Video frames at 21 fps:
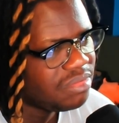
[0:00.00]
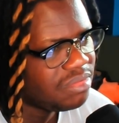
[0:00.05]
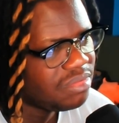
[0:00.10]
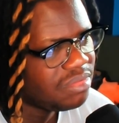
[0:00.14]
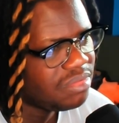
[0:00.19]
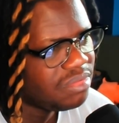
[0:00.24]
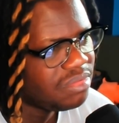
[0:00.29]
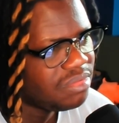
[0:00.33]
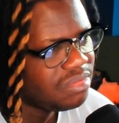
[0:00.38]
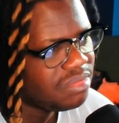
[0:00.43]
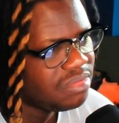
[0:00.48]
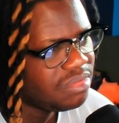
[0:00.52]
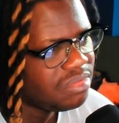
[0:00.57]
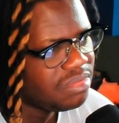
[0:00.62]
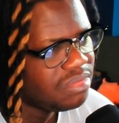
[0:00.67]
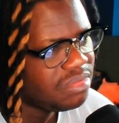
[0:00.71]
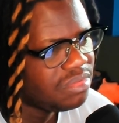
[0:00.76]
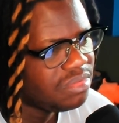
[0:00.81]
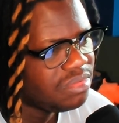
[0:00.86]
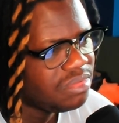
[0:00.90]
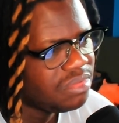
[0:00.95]

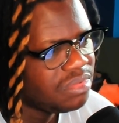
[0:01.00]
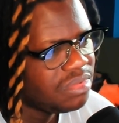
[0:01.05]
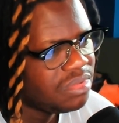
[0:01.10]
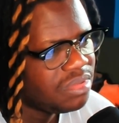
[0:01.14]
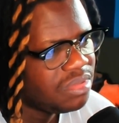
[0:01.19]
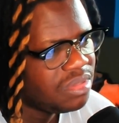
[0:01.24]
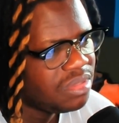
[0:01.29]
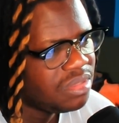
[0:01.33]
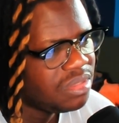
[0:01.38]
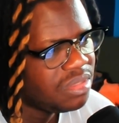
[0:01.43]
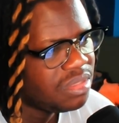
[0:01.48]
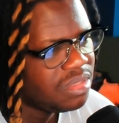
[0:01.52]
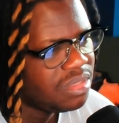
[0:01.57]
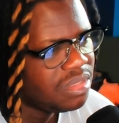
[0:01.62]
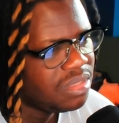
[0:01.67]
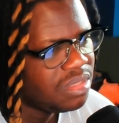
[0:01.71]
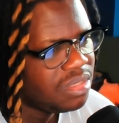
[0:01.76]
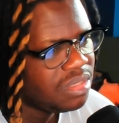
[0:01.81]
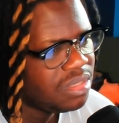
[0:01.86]
(silence)